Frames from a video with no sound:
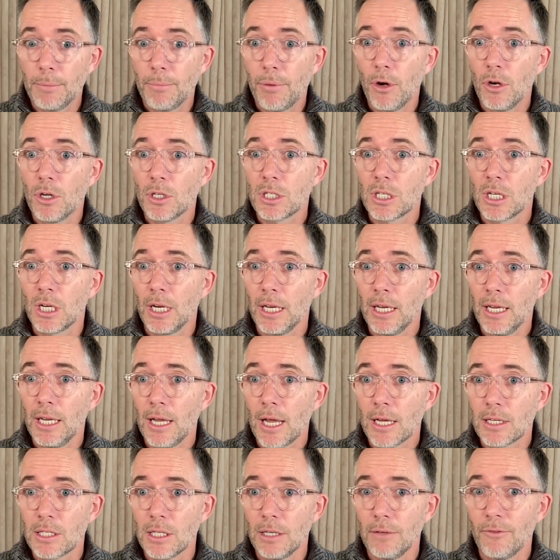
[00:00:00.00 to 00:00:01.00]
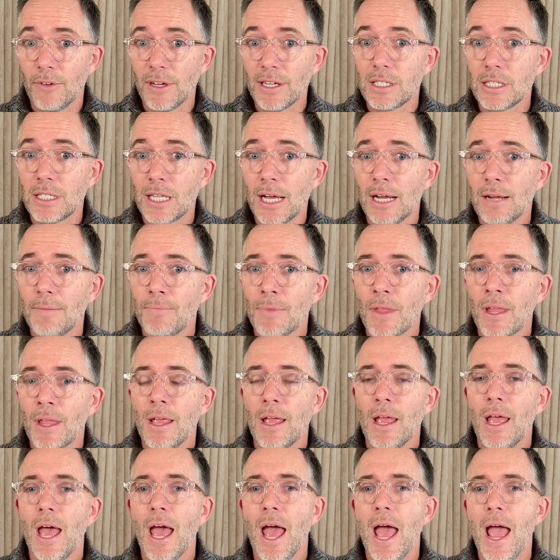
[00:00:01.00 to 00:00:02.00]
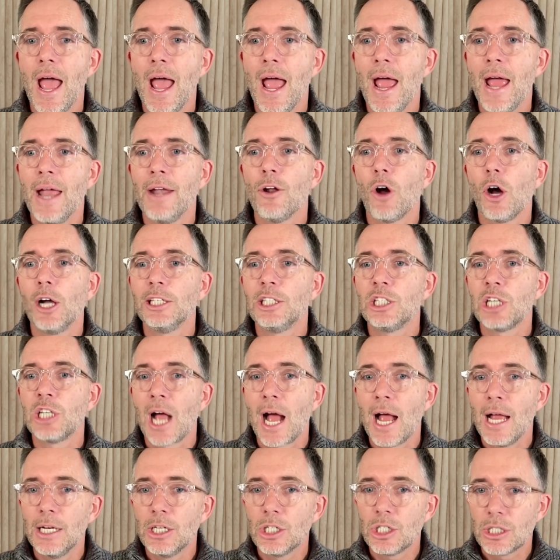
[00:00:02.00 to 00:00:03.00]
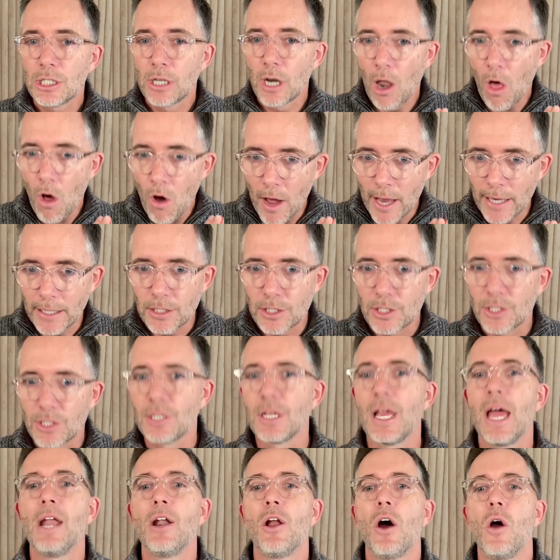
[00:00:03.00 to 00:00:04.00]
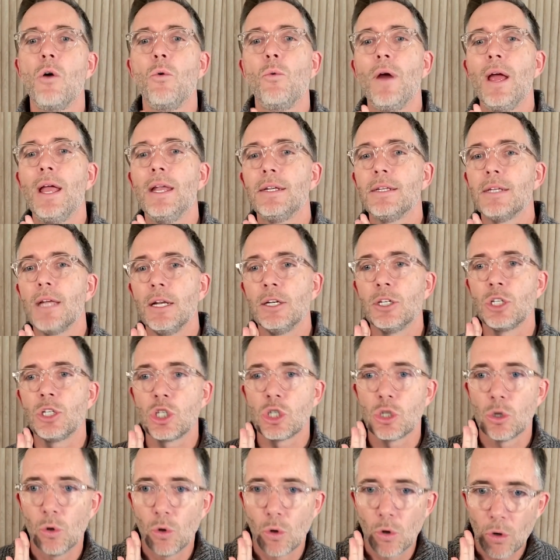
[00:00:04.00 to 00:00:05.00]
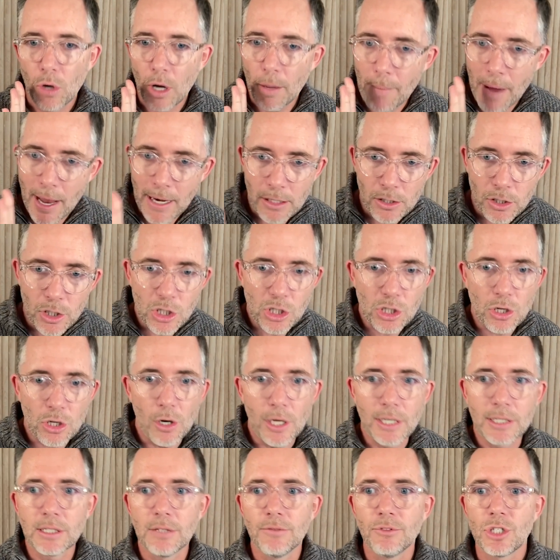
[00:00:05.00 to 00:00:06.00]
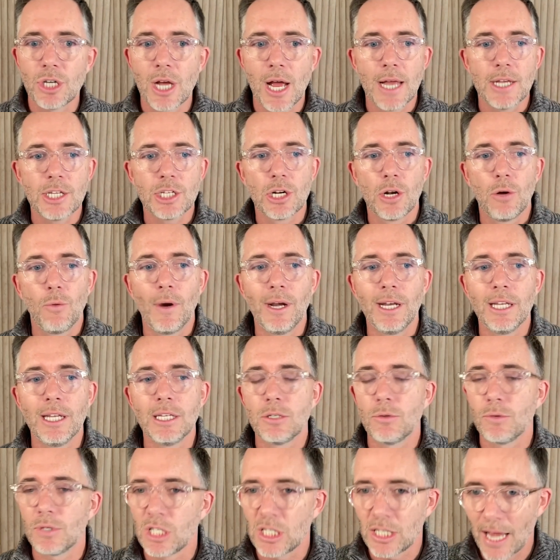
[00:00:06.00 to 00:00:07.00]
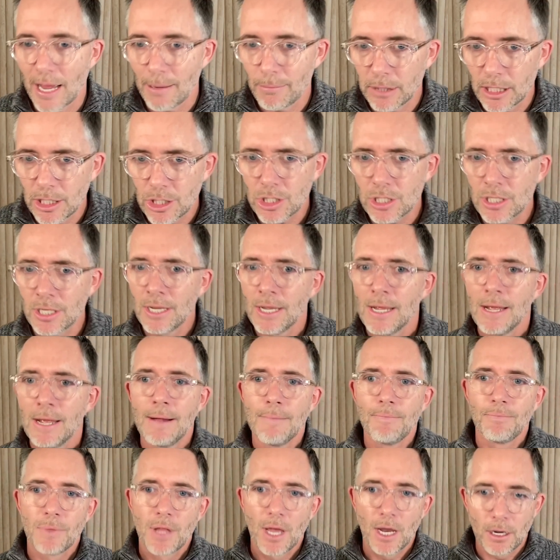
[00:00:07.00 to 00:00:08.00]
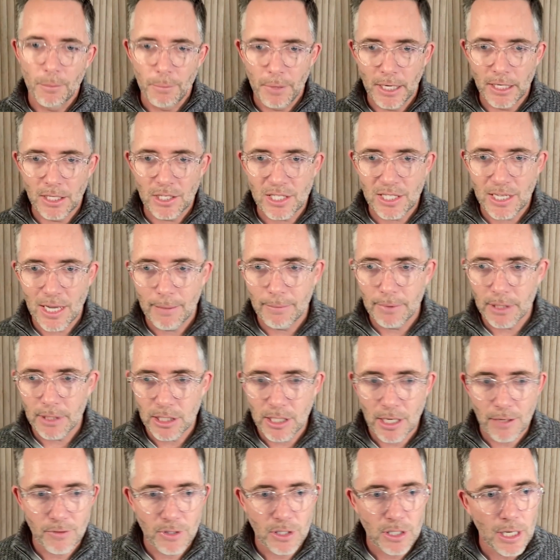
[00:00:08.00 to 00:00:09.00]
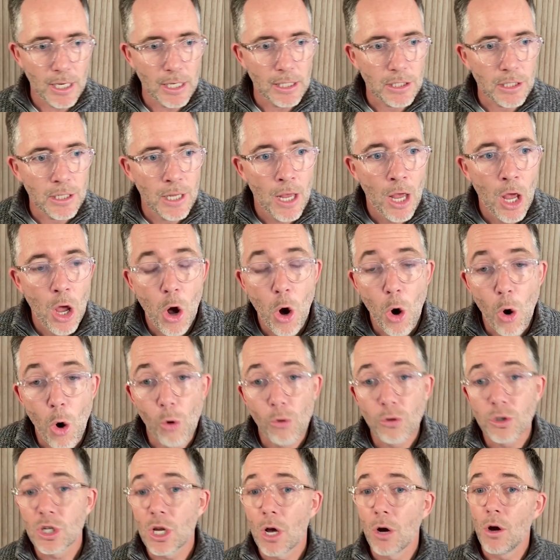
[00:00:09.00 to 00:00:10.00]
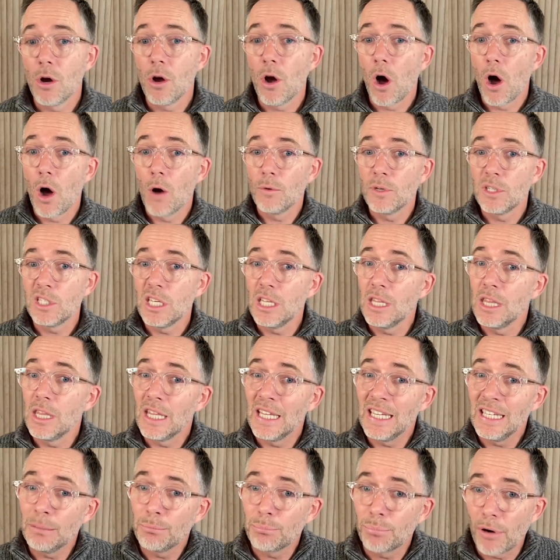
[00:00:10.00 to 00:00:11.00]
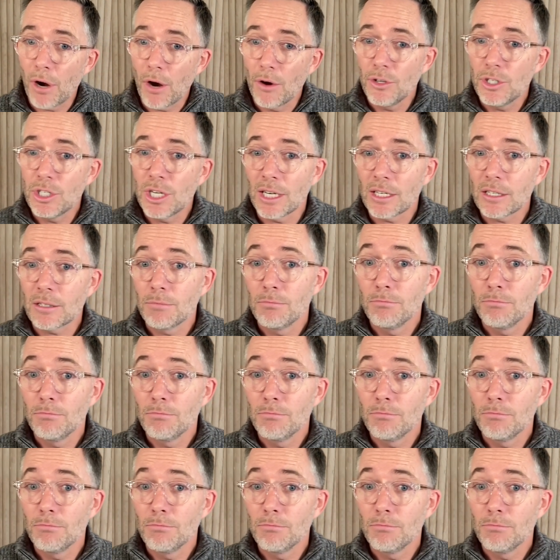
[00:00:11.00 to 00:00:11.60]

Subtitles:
personally as an investor, and I changed lines, and I went and I made a decisive change, and I went into established, and I've been established ever since. Also, I was in the project